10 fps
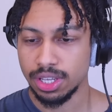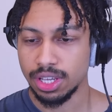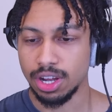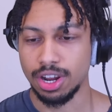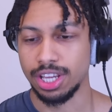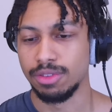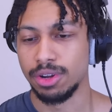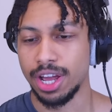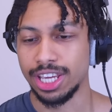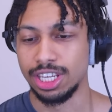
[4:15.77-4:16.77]
or not Evo
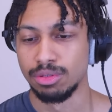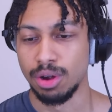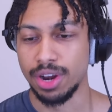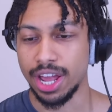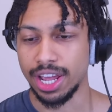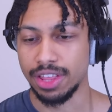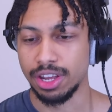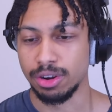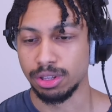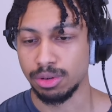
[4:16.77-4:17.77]
Knight, Hero Knight, and
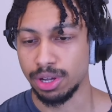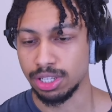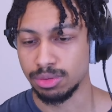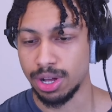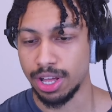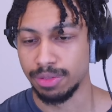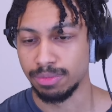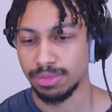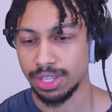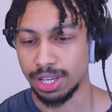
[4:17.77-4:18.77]
then Earthquake as well, and
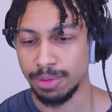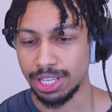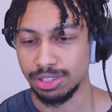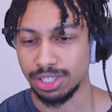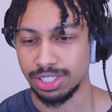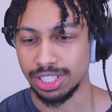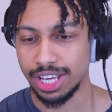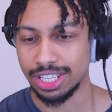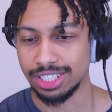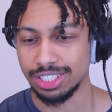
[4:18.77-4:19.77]
as you can see,
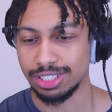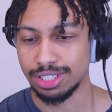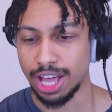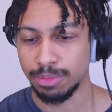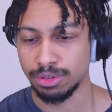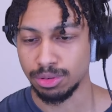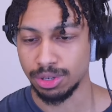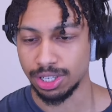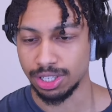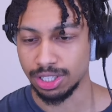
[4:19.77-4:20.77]
guys, this is absolutely
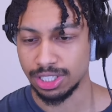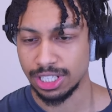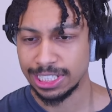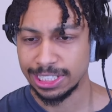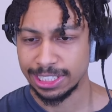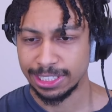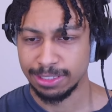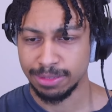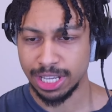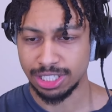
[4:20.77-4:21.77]

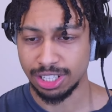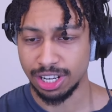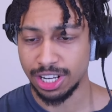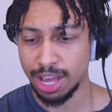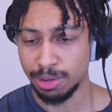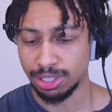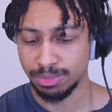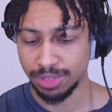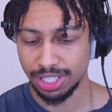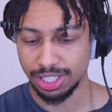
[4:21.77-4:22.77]
ridiculous. That's a ton of damage.
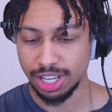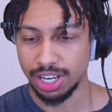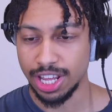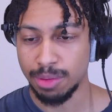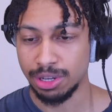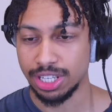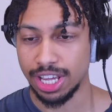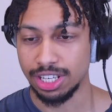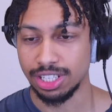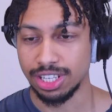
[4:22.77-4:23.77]
That's a ton of damage,
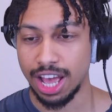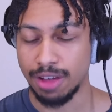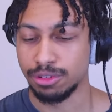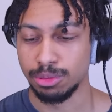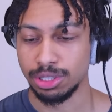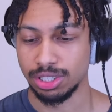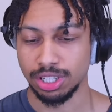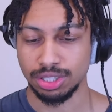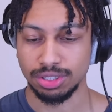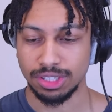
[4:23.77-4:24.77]
and he doesn't have so much
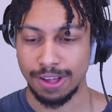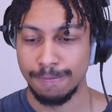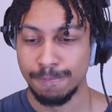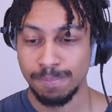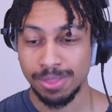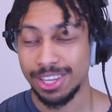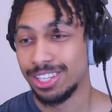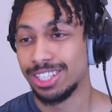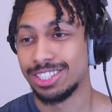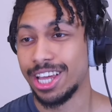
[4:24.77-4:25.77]
elixir, so
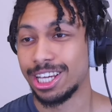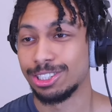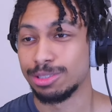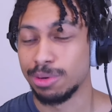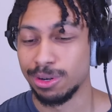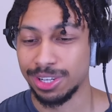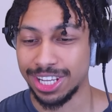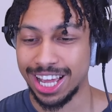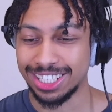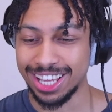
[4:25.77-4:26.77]
this deck is just broken,
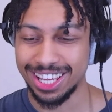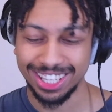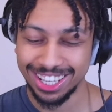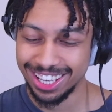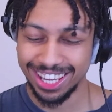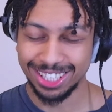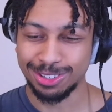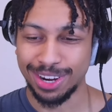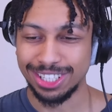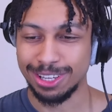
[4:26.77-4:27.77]
guys. It's
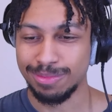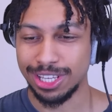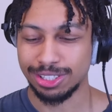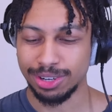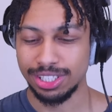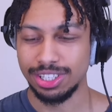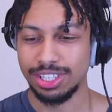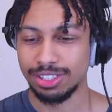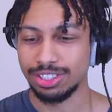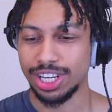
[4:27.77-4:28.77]
crazy. It's crazy.
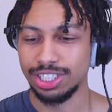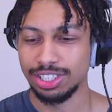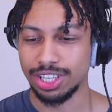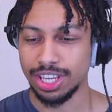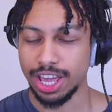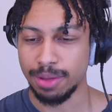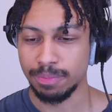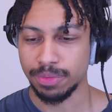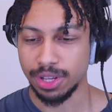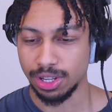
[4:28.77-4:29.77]
These are changing the
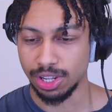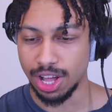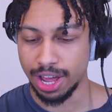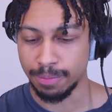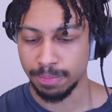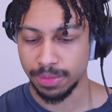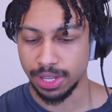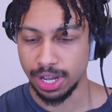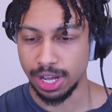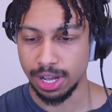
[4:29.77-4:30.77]
game a lot.
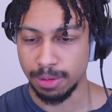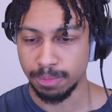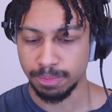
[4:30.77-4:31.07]
I